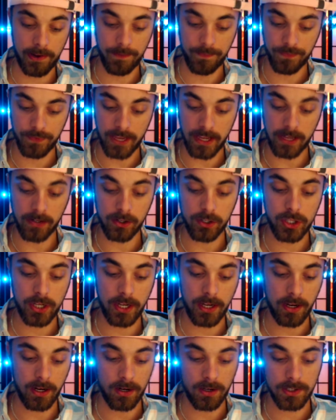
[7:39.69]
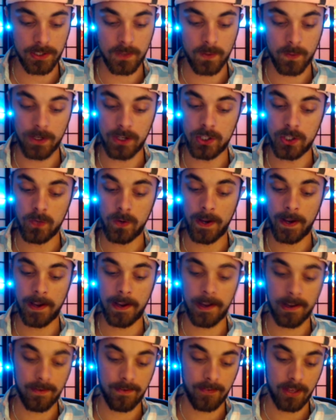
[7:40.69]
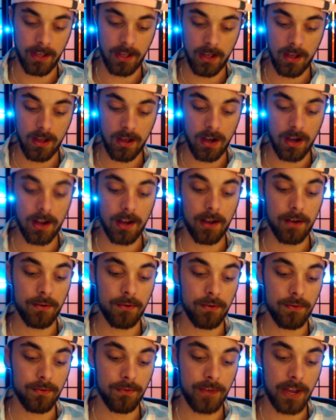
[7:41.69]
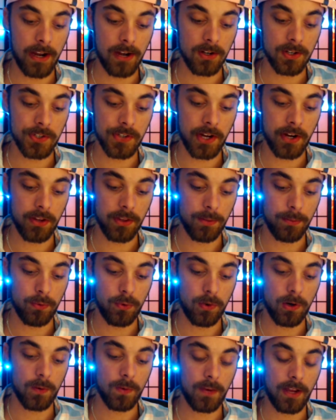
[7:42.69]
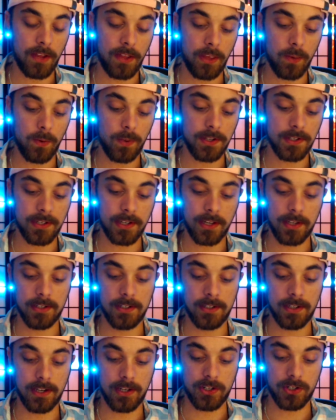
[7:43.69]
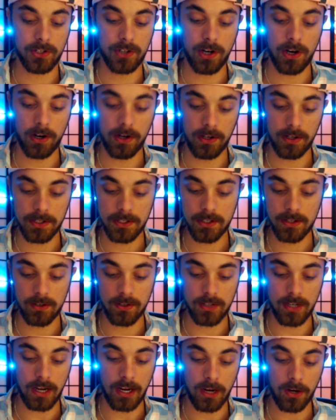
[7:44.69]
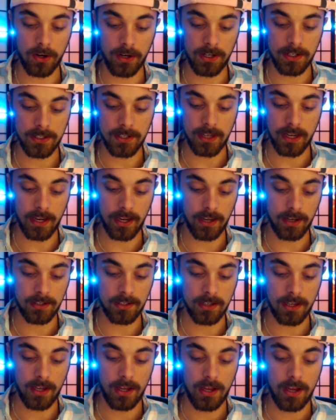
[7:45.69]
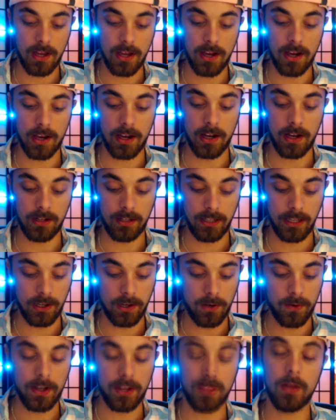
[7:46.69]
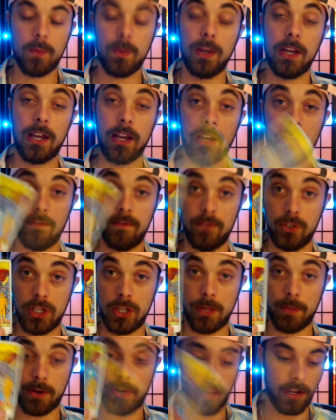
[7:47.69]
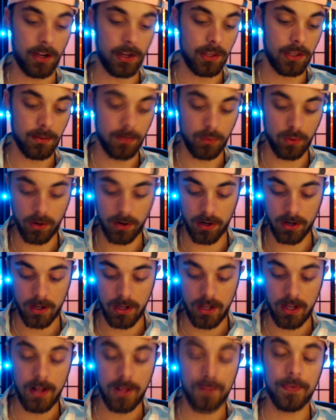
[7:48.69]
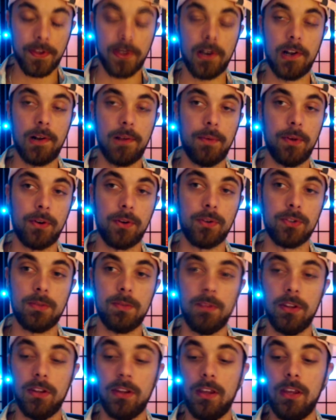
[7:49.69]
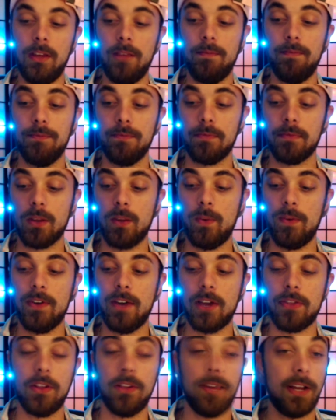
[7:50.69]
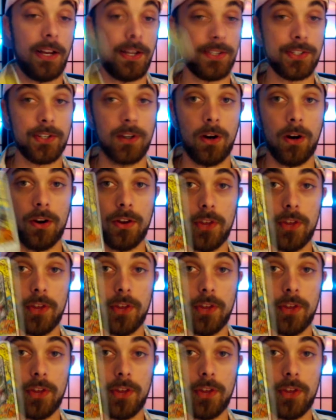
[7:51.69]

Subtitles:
energy here. So we do have fire sign on the board. I think we said Sagittarius, there's Aries and Leo, and then we have Gemini on the board. And ultimately, we've got the last card, the